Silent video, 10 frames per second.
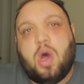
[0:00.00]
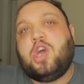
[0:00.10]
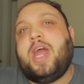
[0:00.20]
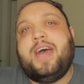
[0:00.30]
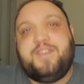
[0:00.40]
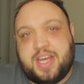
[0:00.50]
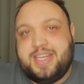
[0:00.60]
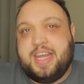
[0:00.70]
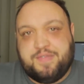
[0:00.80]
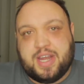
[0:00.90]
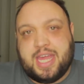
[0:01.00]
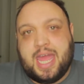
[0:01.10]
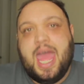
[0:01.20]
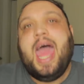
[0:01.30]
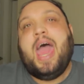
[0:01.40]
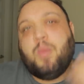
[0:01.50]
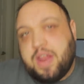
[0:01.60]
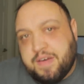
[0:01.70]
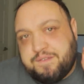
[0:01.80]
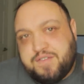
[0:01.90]
What could I have done differently? And
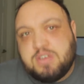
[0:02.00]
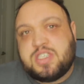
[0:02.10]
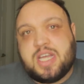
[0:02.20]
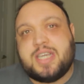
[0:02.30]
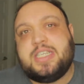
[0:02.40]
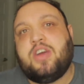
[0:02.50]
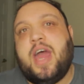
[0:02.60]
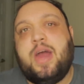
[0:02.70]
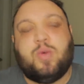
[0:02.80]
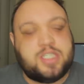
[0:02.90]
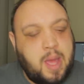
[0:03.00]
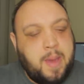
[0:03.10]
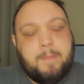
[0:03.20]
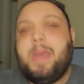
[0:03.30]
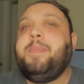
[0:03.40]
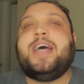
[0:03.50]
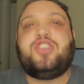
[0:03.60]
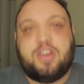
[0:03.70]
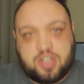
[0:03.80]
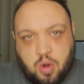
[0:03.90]
one of the first thoughts in her head was, maybe I
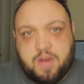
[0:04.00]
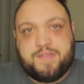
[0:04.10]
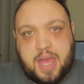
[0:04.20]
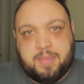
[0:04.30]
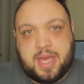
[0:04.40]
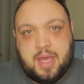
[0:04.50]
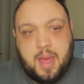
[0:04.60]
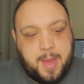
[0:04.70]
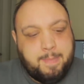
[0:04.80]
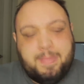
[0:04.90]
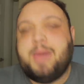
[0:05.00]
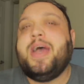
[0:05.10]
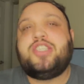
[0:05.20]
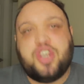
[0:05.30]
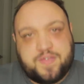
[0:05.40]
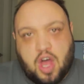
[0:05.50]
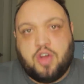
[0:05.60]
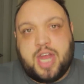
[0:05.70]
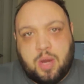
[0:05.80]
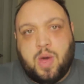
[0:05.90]
should have told her family, Maybe I should have
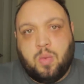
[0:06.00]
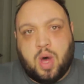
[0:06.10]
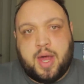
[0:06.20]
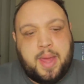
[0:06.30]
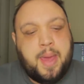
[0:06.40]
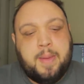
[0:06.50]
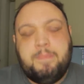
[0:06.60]
called 911.